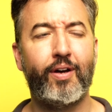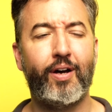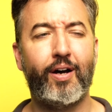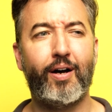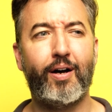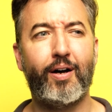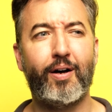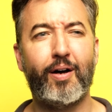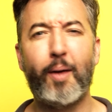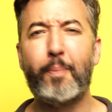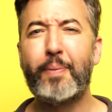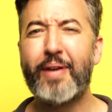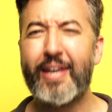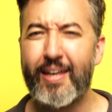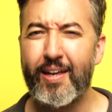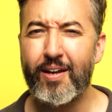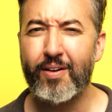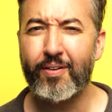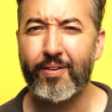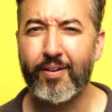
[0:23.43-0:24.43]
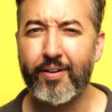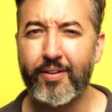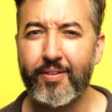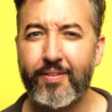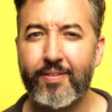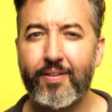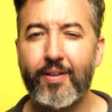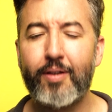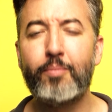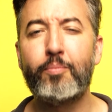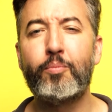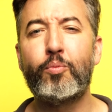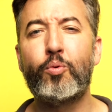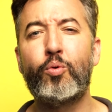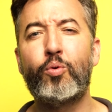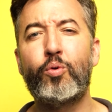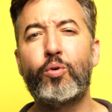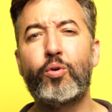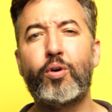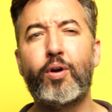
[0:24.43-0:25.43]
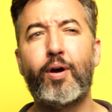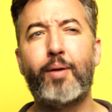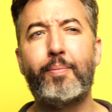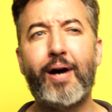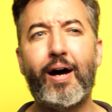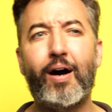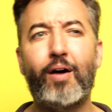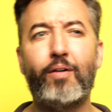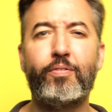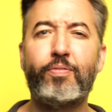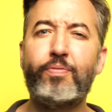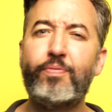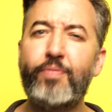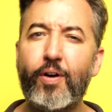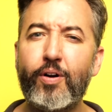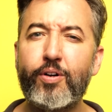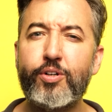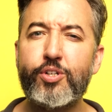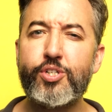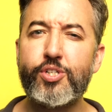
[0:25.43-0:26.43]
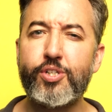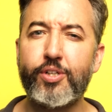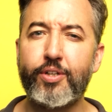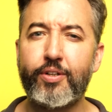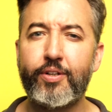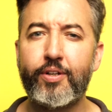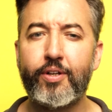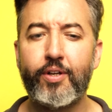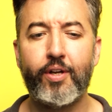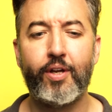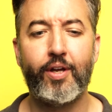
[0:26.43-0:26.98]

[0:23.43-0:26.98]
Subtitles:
appearance and more about function.